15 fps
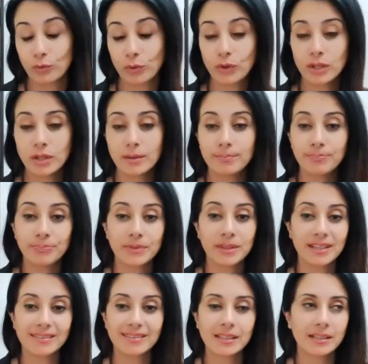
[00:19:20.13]
or
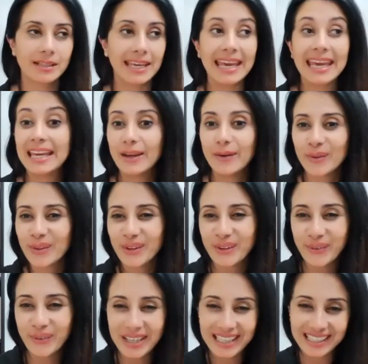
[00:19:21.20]
the king or the
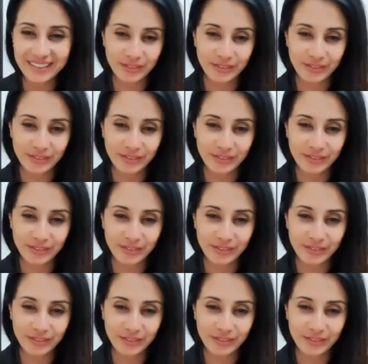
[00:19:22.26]
queen